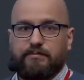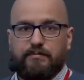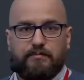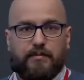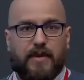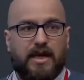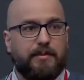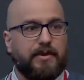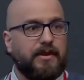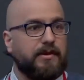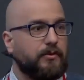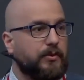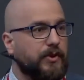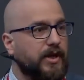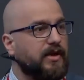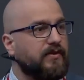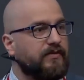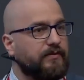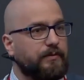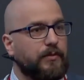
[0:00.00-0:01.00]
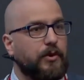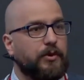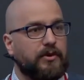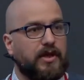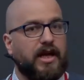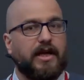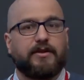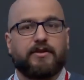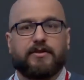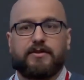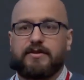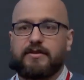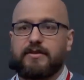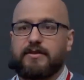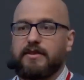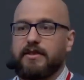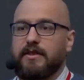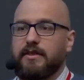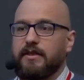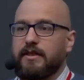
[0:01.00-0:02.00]
Maybe we have more Linux
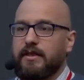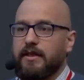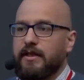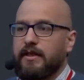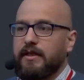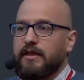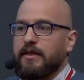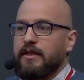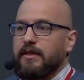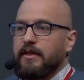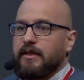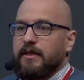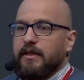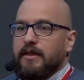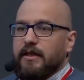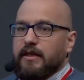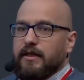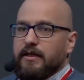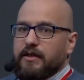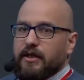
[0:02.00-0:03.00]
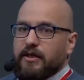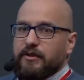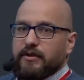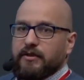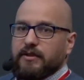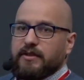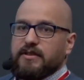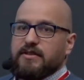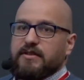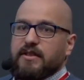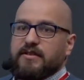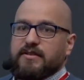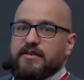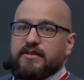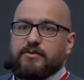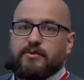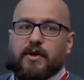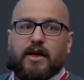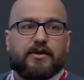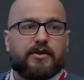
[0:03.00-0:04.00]
kernel
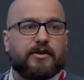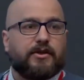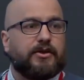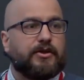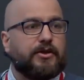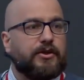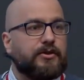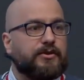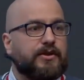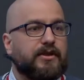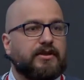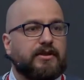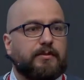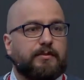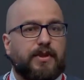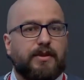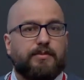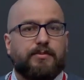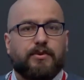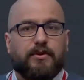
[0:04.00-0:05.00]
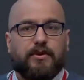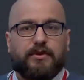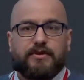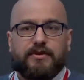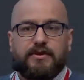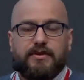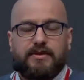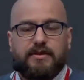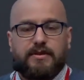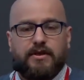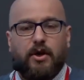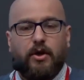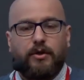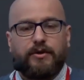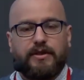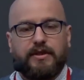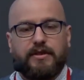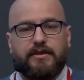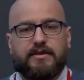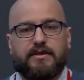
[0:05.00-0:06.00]
instances running here than the people on this
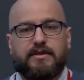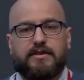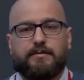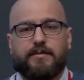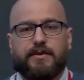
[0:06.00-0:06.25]
audience,